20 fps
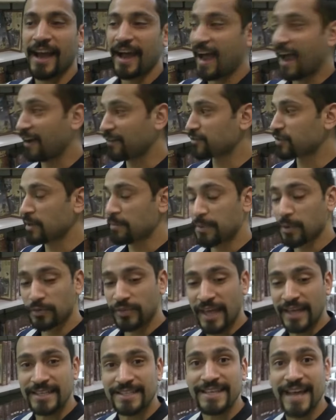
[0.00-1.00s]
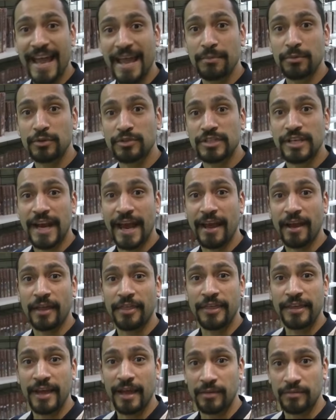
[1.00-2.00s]
After I built that table today, I
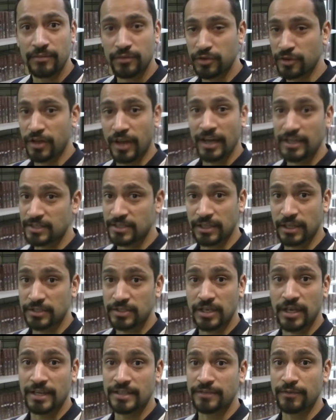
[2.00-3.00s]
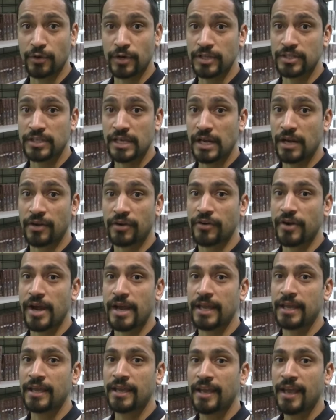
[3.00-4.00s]
think I, you guys, lots of guys have already seen it
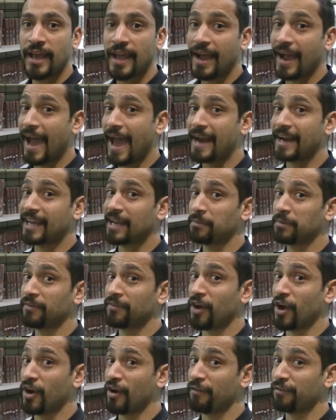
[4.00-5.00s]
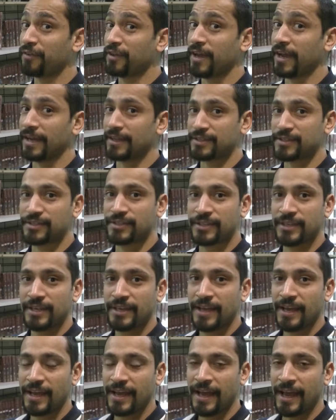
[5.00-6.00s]
already. I had a couple of offcuts.
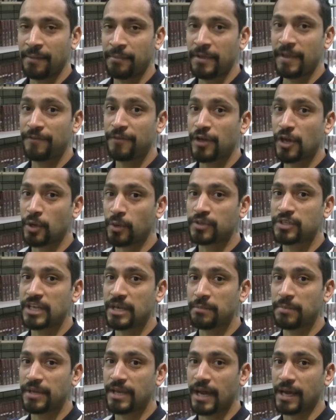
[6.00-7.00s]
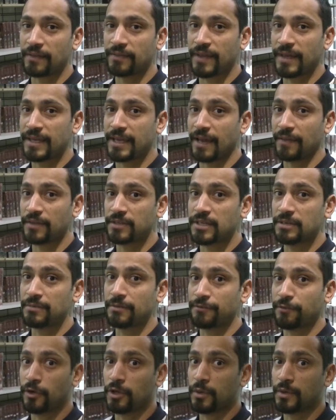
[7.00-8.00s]
Um, if you go to a timber yard and they cut the
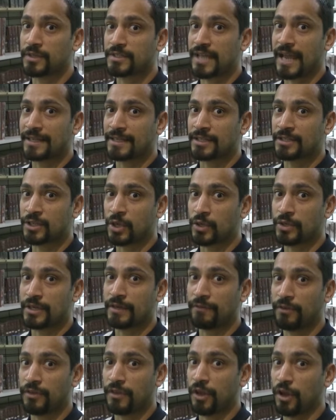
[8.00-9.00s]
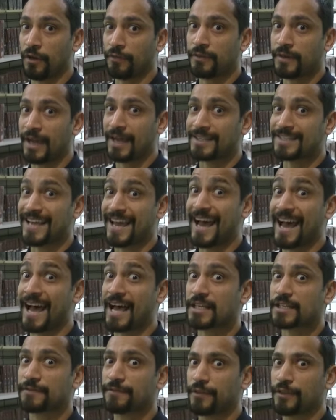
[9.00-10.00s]
timber for you exact and don't give you the offcuts,
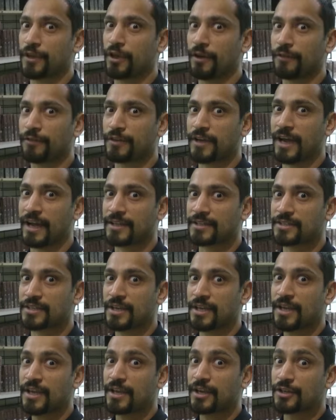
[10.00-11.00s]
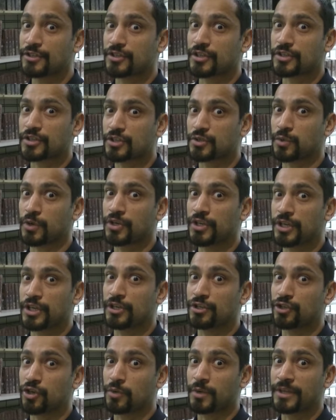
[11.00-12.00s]
ask for the offcuts because this is what you
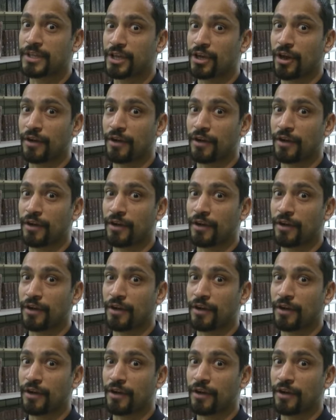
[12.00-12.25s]
can do with the